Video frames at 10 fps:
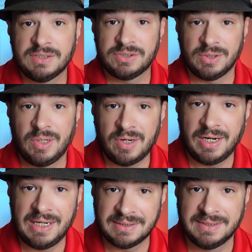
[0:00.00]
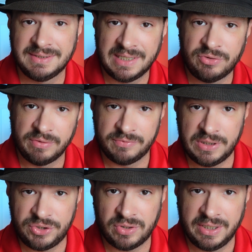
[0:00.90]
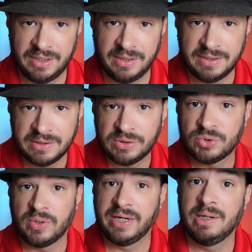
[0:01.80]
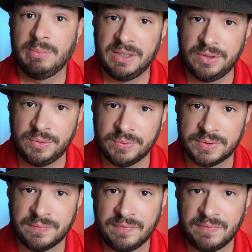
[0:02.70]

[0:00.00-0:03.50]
Stelara has to stay refrigerated until it's ready to be used.